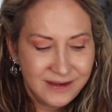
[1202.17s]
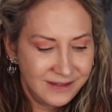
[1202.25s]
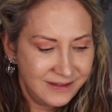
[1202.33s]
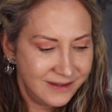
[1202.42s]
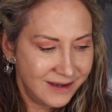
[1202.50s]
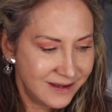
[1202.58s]

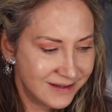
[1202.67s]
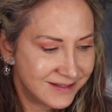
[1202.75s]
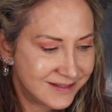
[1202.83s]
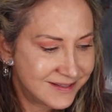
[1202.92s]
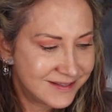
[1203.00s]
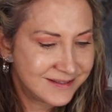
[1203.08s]

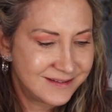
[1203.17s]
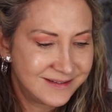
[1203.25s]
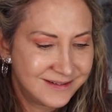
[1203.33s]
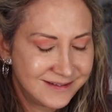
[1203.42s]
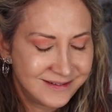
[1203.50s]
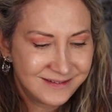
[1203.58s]
Yes.
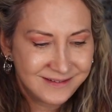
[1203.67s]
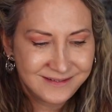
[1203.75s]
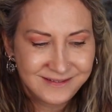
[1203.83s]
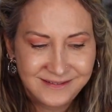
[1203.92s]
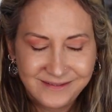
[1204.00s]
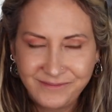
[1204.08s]

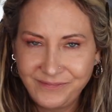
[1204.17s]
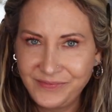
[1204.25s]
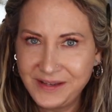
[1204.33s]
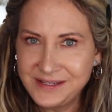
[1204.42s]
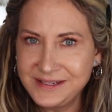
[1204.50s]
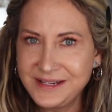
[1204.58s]

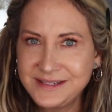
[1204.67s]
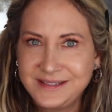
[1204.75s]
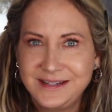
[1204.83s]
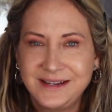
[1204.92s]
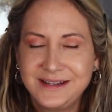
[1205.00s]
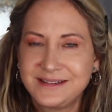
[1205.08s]
Yes,
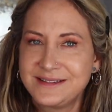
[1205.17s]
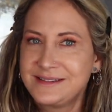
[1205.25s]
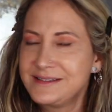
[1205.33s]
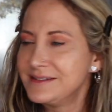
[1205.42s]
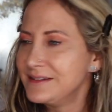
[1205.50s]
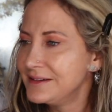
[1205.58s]
yes,
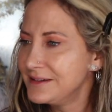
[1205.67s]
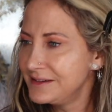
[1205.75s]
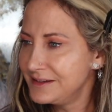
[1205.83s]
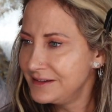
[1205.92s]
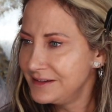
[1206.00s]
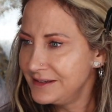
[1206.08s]
yes.
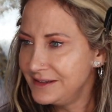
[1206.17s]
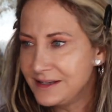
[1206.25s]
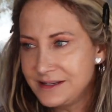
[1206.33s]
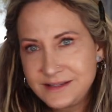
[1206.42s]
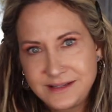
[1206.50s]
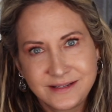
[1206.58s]

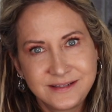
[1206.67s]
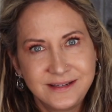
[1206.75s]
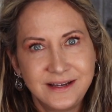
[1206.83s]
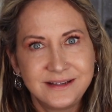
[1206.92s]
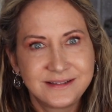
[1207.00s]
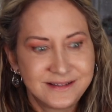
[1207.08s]
Yes, yes,
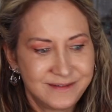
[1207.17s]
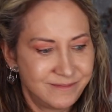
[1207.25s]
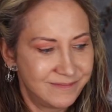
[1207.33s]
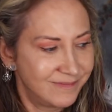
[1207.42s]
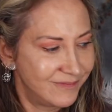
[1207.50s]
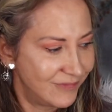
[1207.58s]
yes.
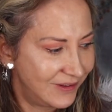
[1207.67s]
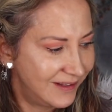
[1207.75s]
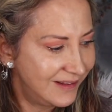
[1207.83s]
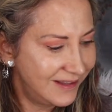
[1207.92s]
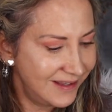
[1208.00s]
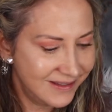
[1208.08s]

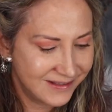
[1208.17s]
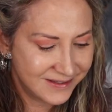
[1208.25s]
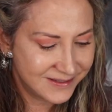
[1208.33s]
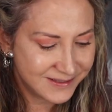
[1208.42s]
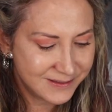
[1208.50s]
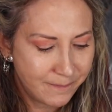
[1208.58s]
Really liking
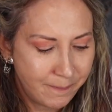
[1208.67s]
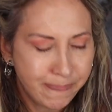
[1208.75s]
this.